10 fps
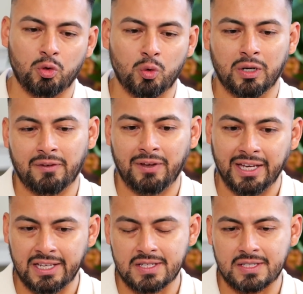during a
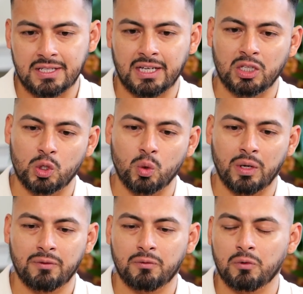vacancy and do
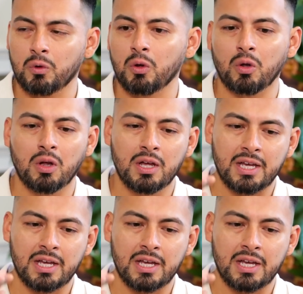a full